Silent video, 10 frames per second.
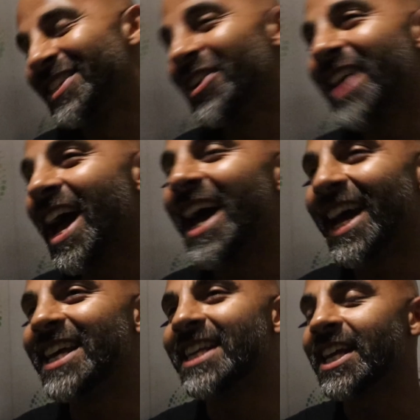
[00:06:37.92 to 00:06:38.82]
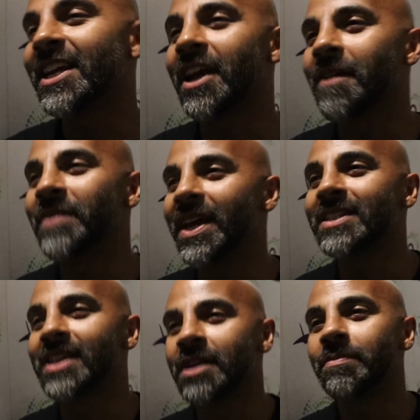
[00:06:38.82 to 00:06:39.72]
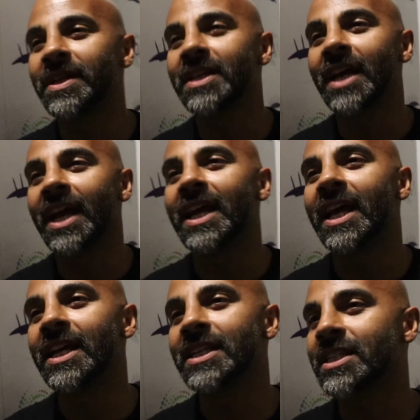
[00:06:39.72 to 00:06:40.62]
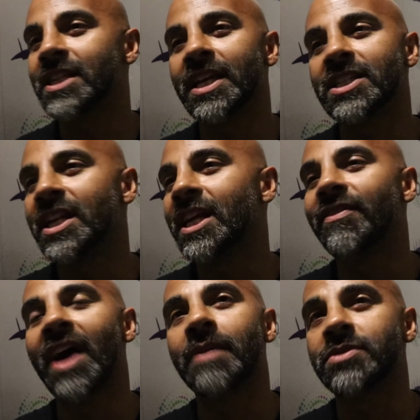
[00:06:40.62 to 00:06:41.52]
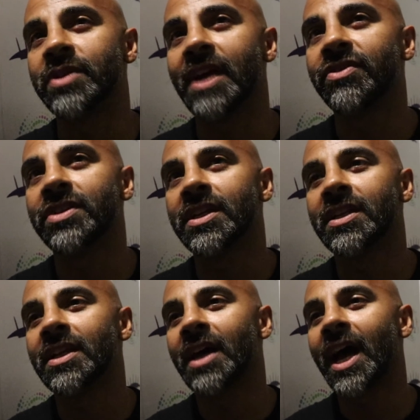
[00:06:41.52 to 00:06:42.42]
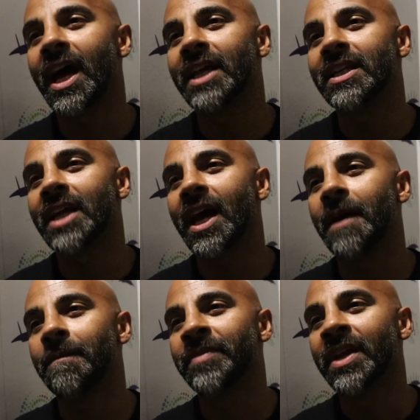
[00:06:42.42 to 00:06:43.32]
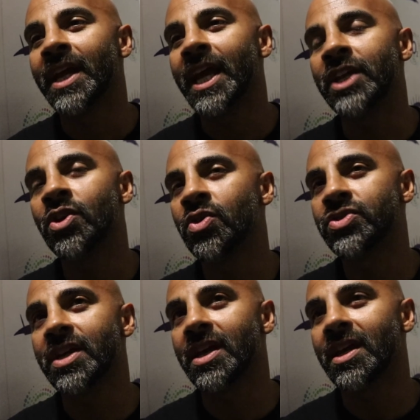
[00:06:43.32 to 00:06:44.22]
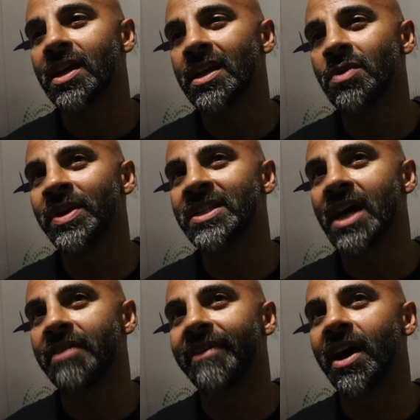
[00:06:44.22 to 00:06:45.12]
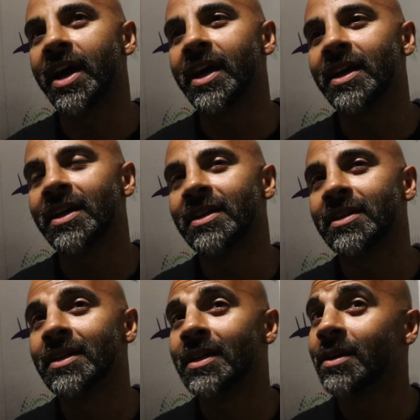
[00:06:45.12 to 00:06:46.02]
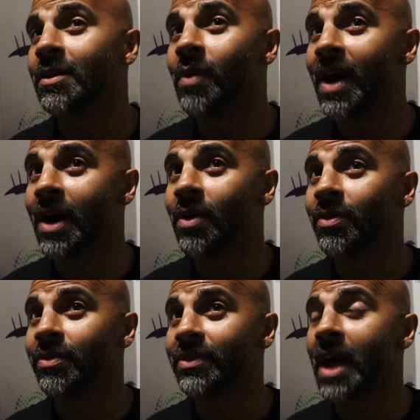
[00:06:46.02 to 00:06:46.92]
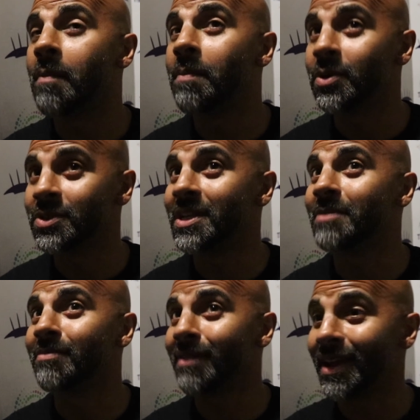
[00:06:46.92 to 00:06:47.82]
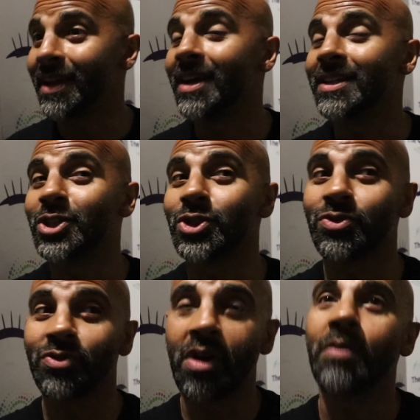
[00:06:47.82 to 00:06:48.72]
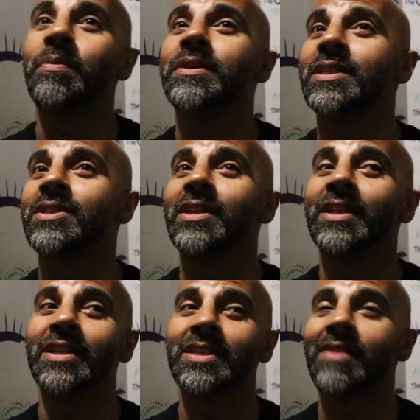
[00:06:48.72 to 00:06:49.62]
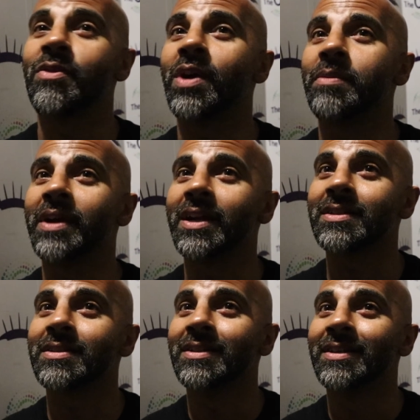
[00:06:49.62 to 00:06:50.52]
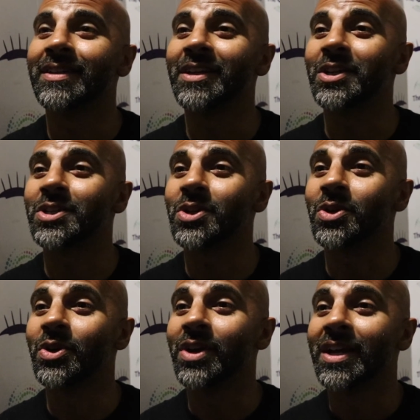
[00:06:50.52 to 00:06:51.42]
um, so yeah, it, it, it's gonna be. It's, he's gonna give it absolutely everything, and um, he knows that he wins that fight. Wow, that puts him in a strong position mm-hmm. in this mm-hmm. heavyweight mix. Mm-hmm. So